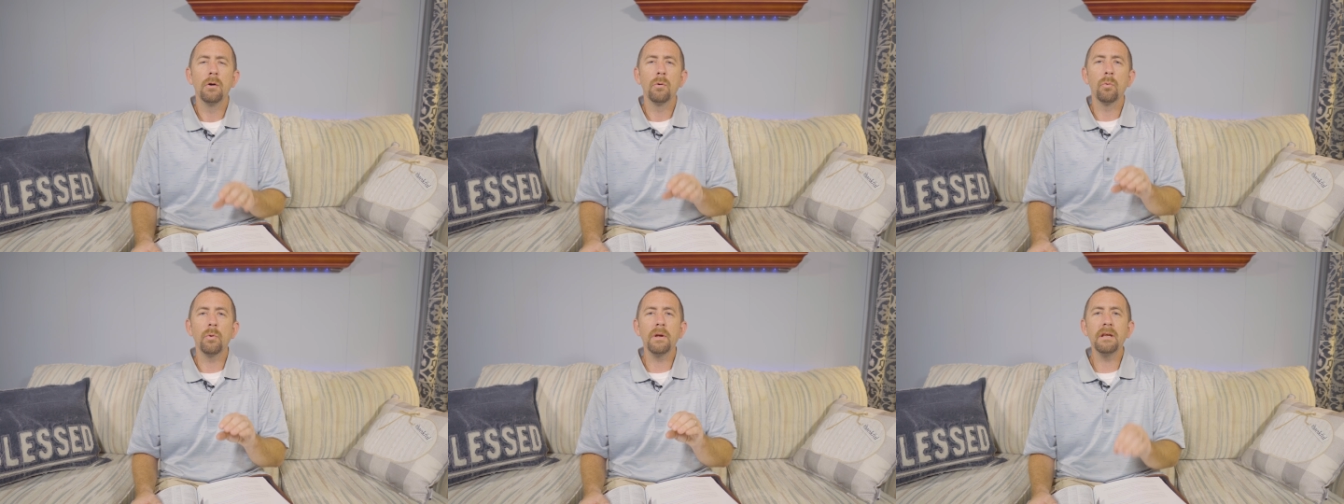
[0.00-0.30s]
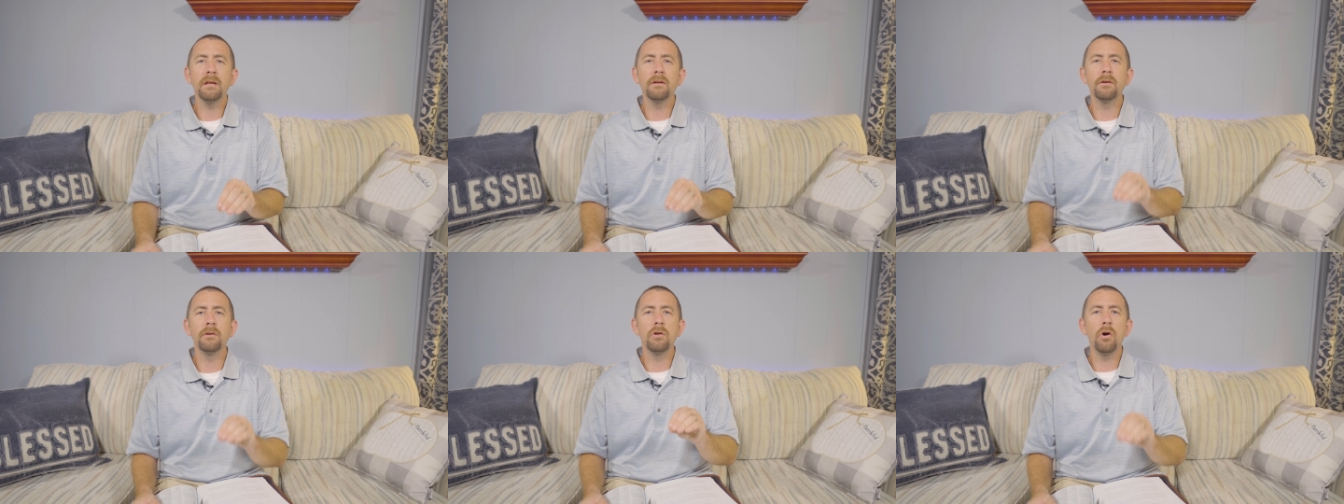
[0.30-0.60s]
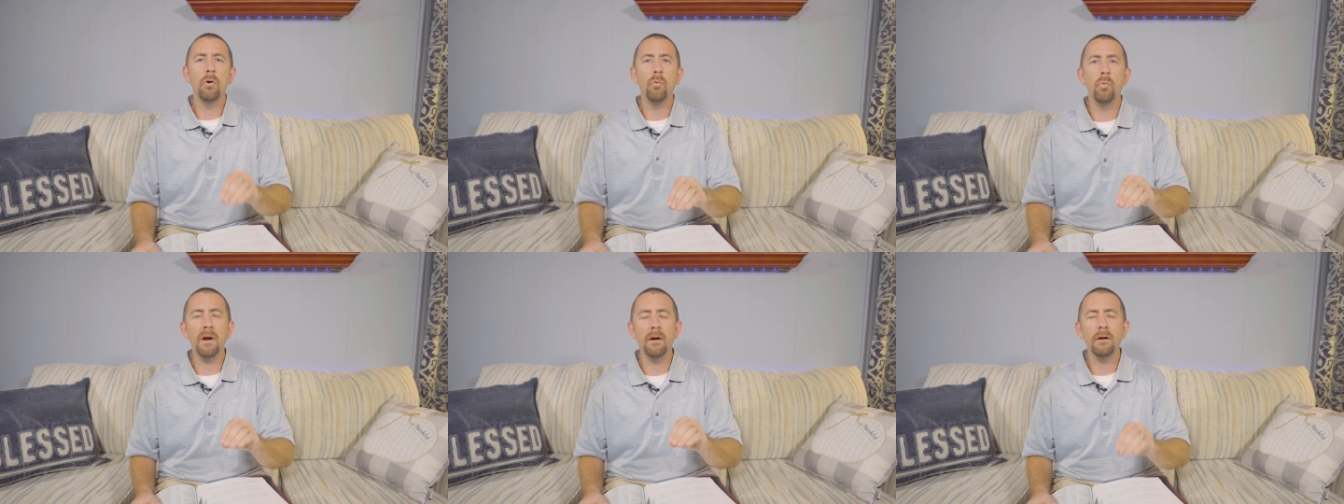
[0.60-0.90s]
We need to
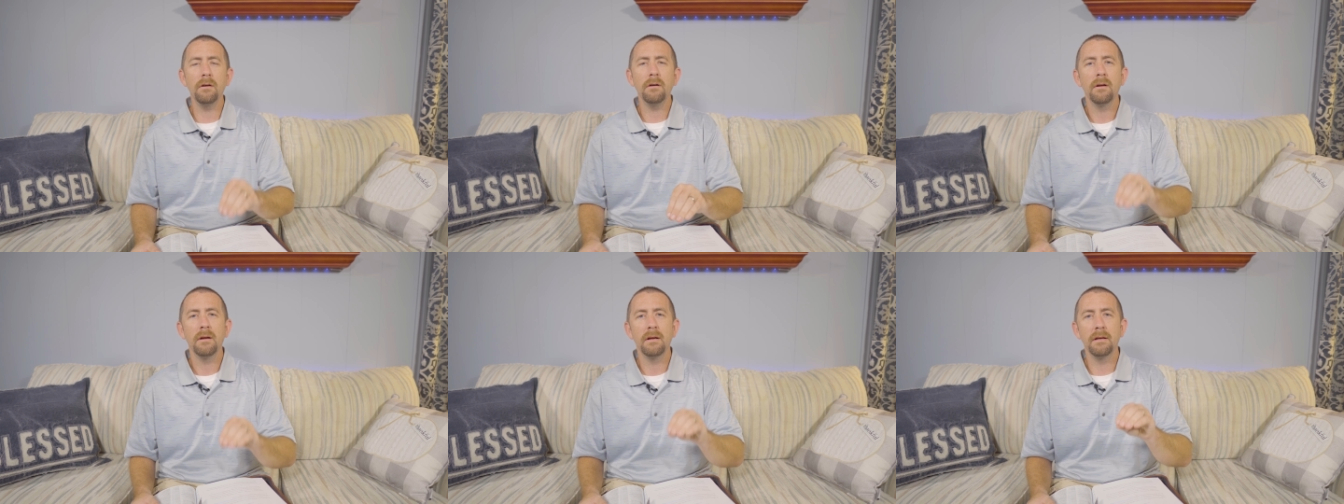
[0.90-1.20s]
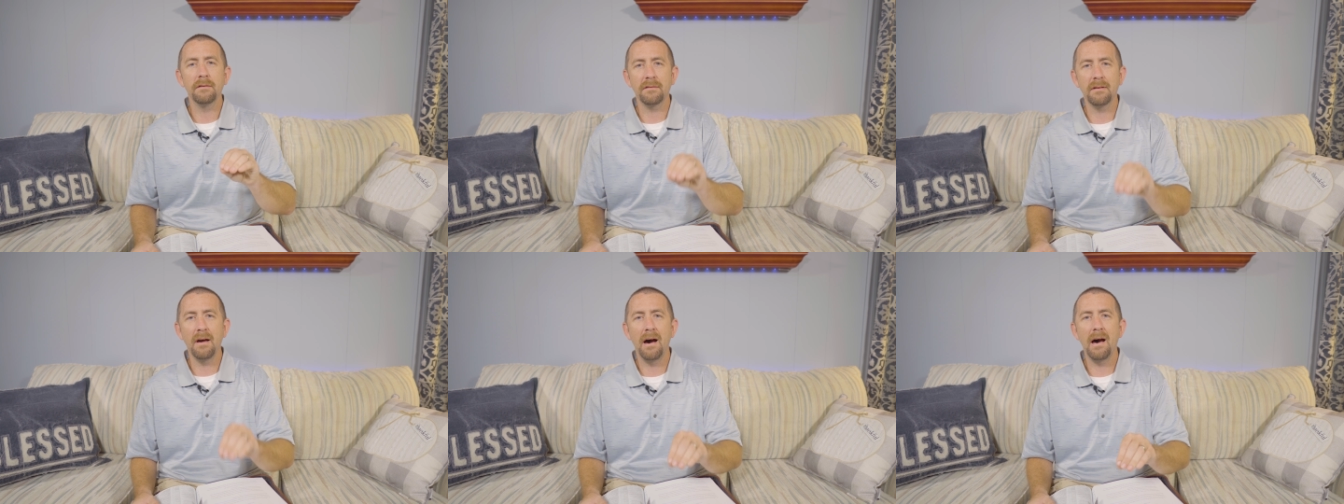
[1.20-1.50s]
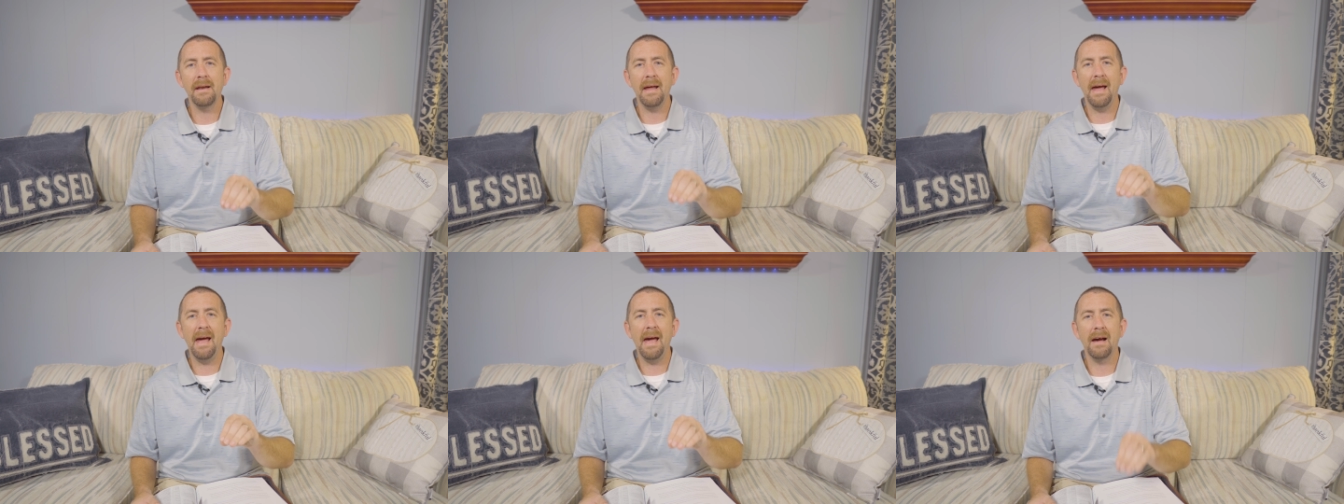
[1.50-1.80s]
know where is
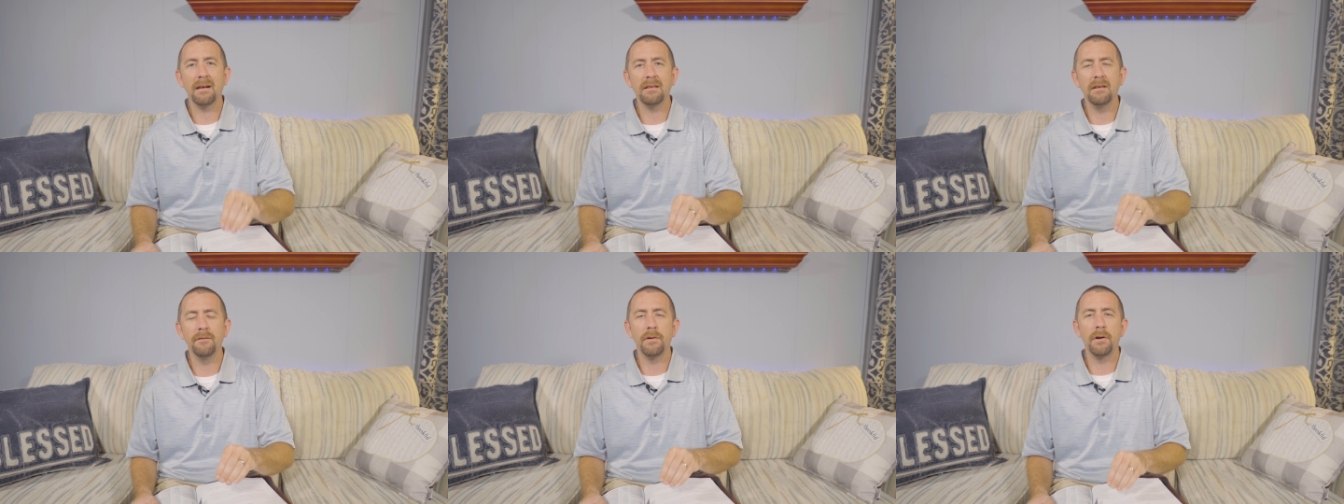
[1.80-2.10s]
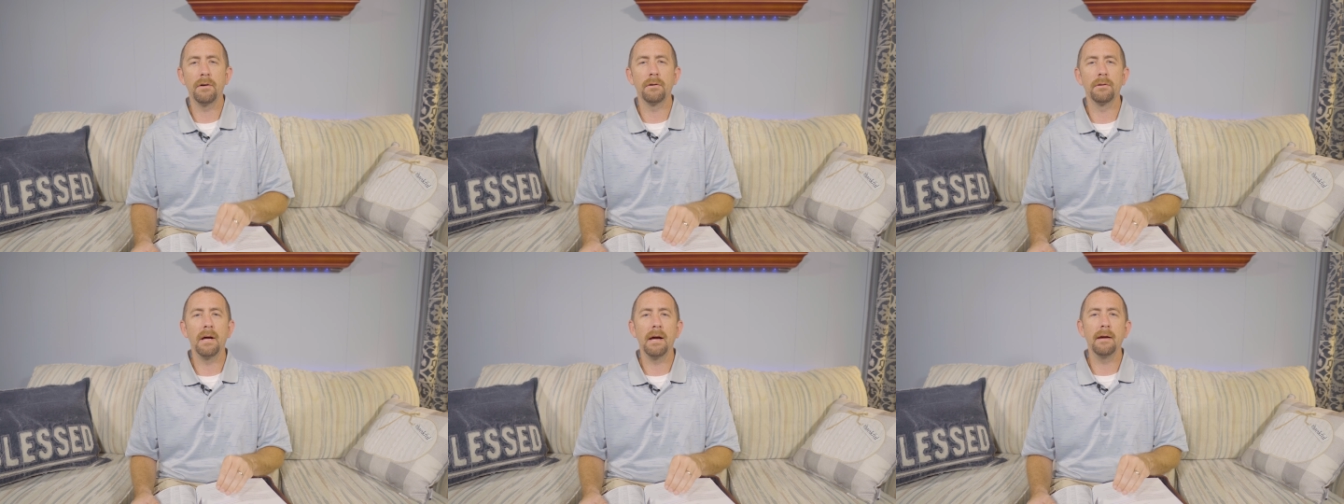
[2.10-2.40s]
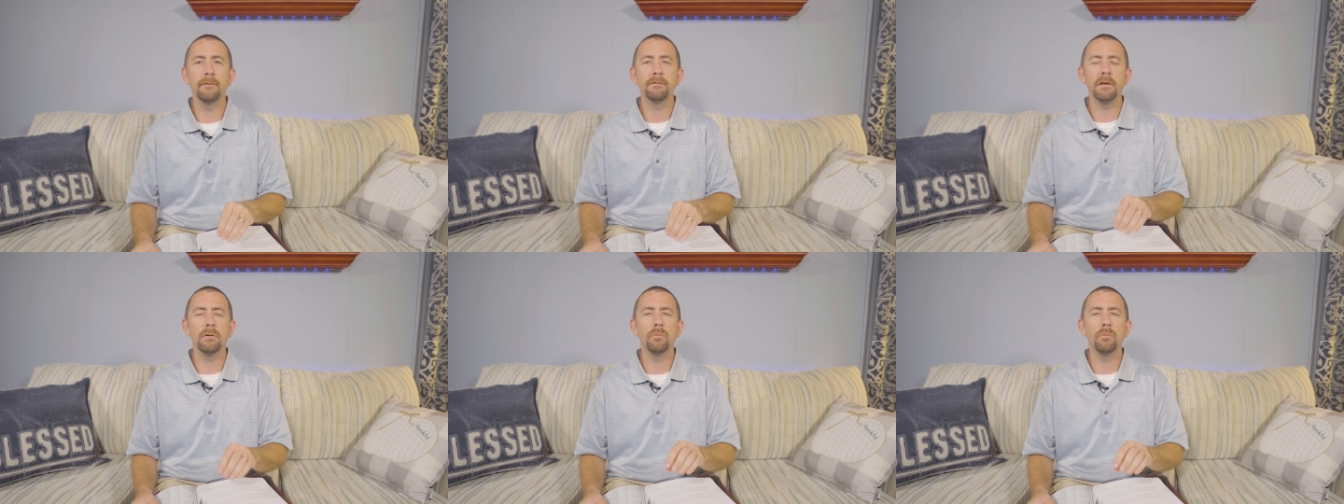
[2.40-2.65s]
God active in our lives,